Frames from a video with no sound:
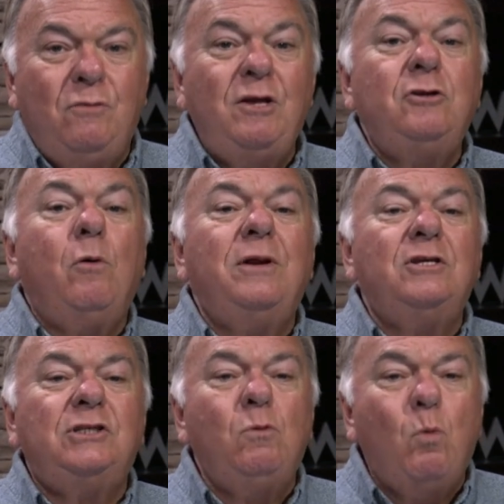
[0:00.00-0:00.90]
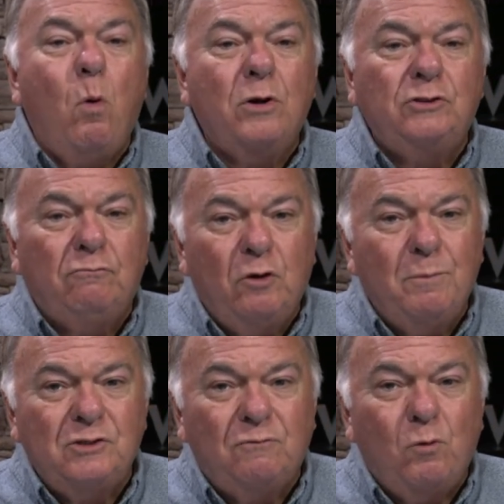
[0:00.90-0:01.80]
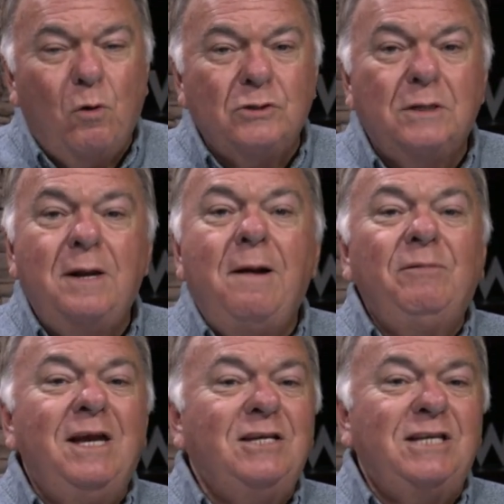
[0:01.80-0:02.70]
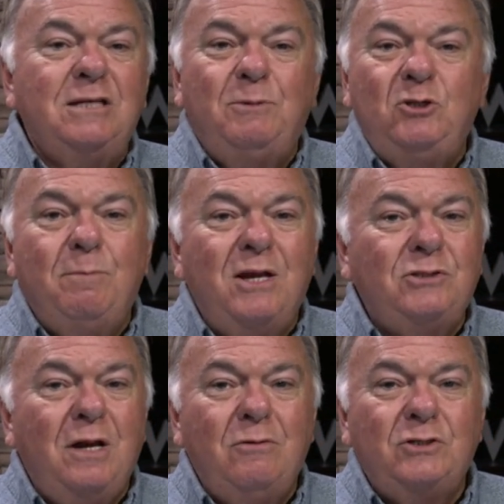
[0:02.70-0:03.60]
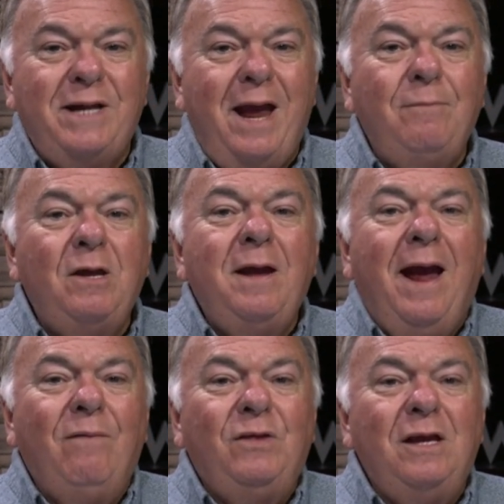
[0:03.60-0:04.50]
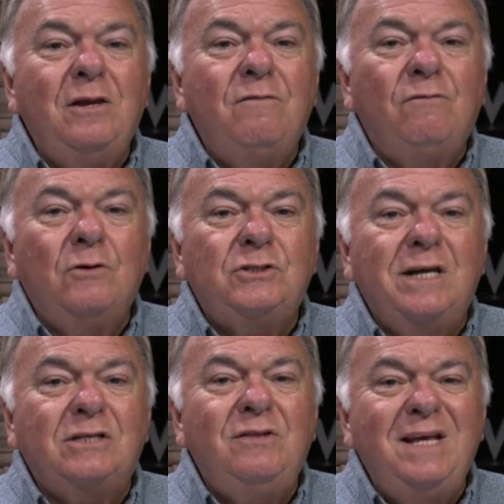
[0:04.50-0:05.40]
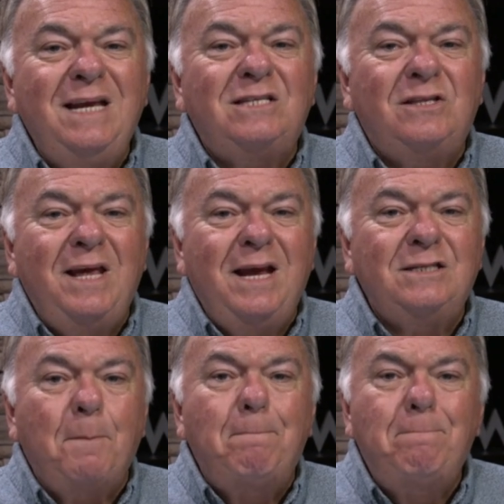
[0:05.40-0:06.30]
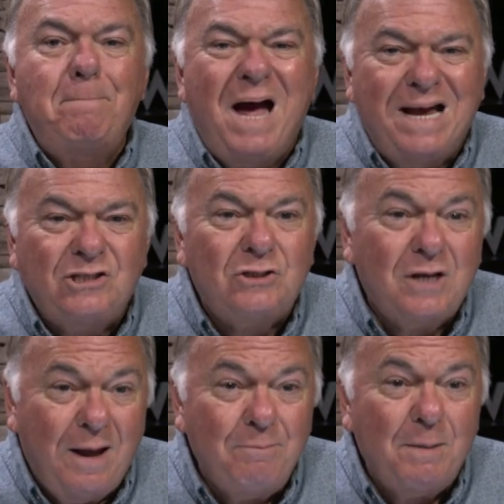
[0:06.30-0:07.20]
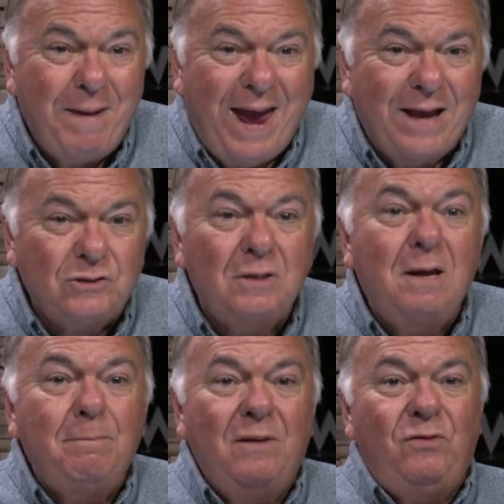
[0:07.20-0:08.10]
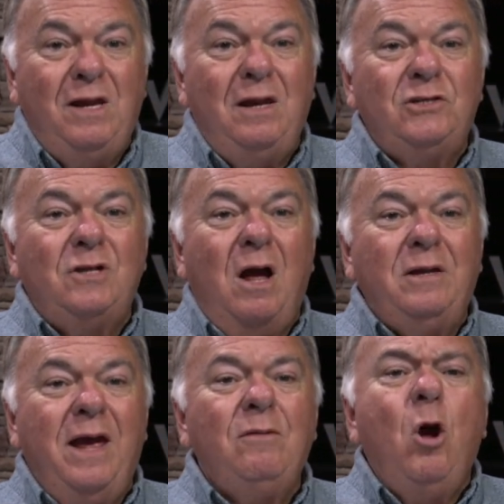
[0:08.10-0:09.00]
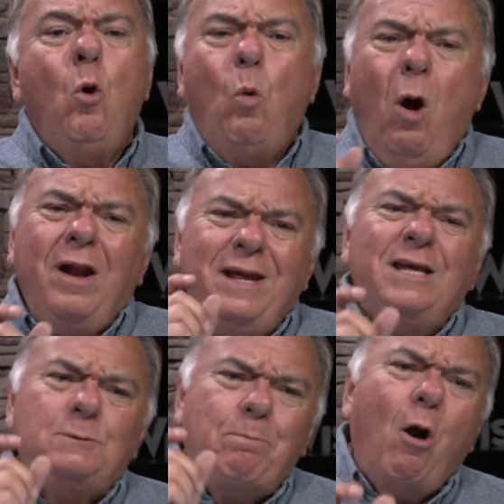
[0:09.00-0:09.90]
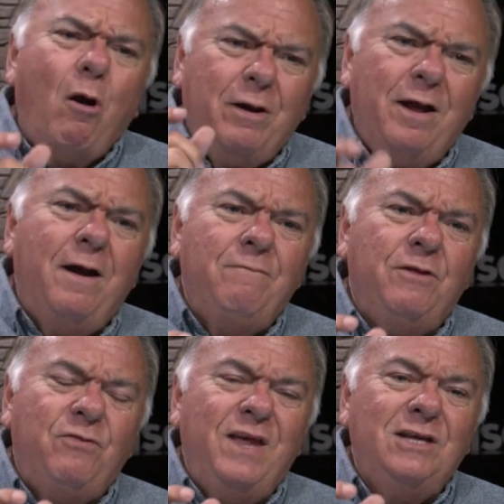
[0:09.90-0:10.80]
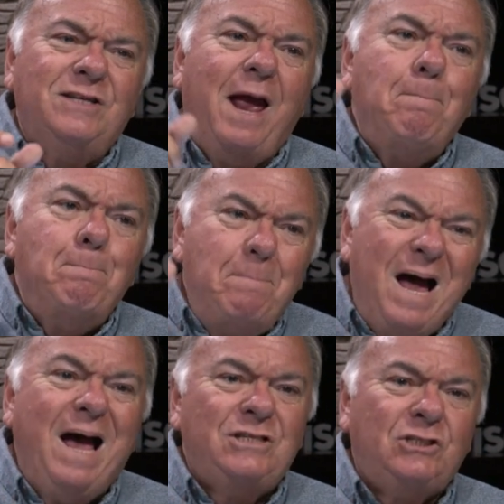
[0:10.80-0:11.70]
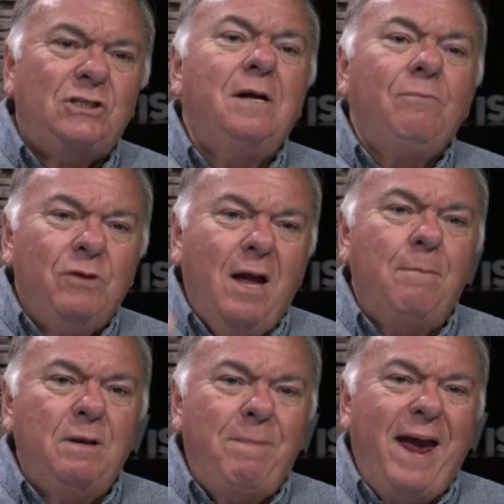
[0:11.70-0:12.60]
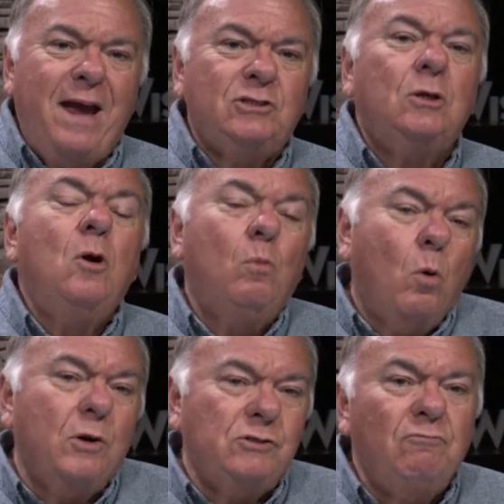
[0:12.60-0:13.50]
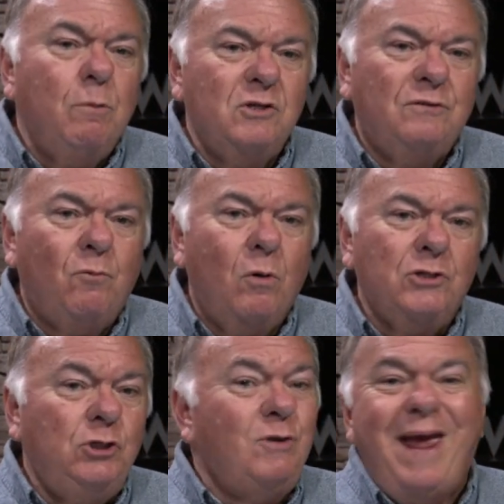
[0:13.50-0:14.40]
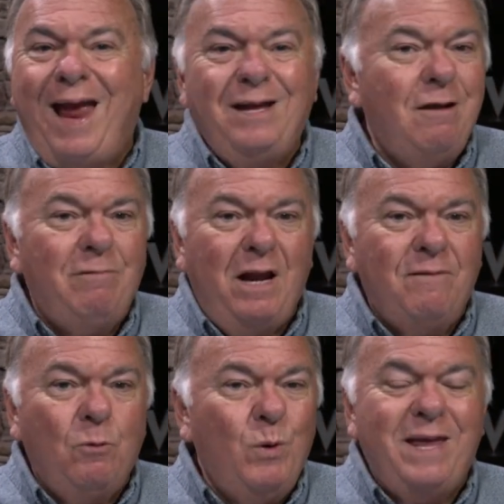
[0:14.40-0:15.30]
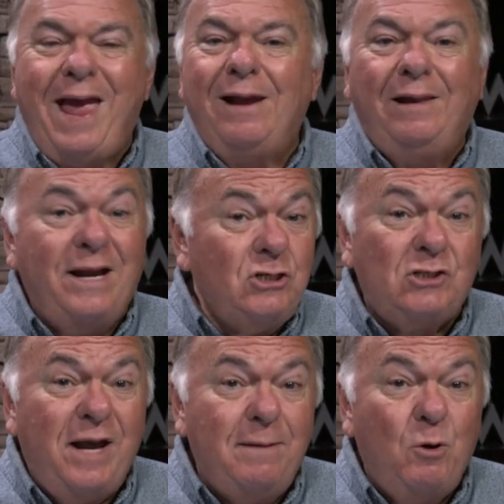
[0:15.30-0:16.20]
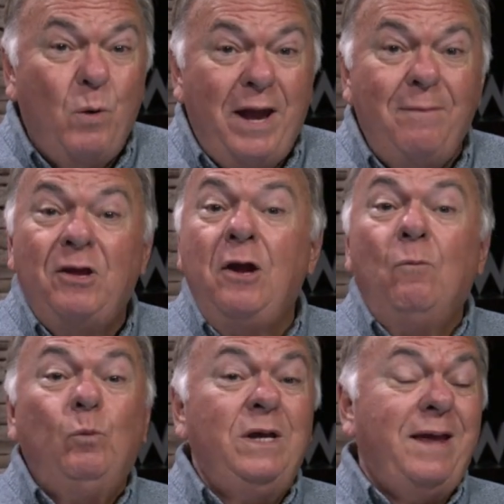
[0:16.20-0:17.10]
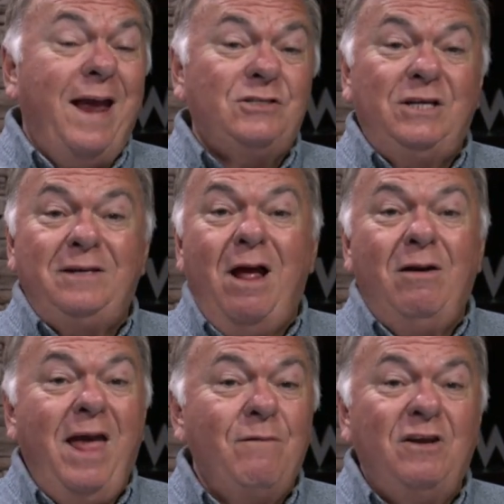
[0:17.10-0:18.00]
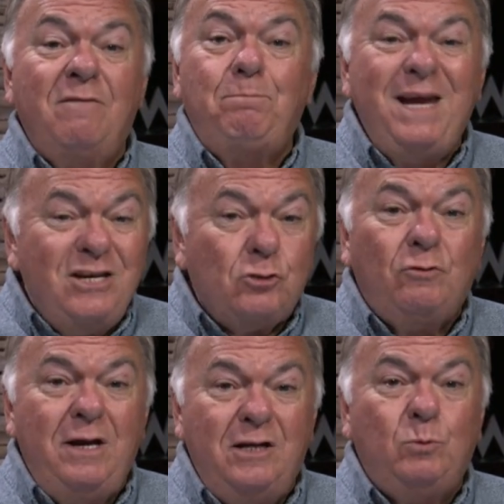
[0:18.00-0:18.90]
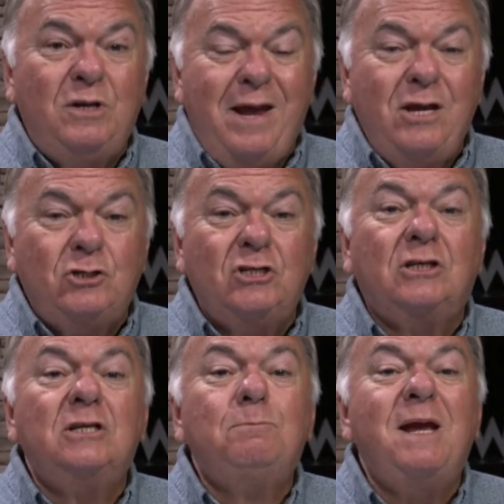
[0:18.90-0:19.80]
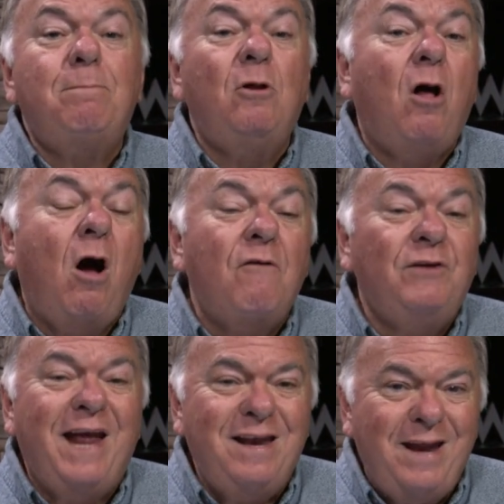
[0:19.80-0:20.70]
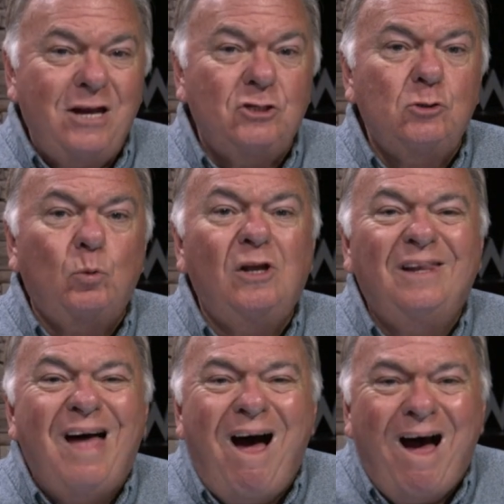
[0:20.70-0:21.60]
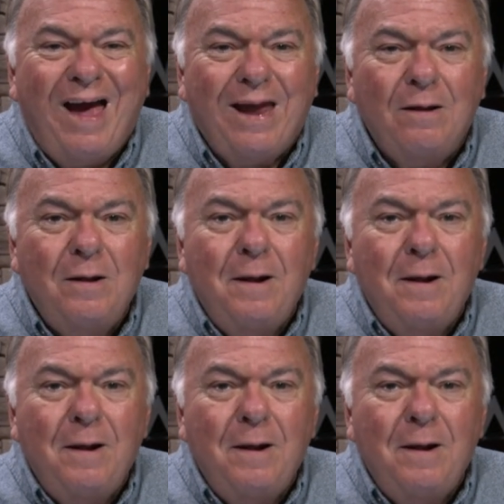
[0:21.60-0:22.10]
you. Then you're going to see wars and rumors of wars. He says, but you must understand at the end of verse 6, these things must come to pass, but the end is not yet. What is part of the things that must come to pass? Wars and rumors of wars. You can't get rid of them. We can't legislate them away. We can't sit down and have enough peace treaties with nations because people often and nations will lie.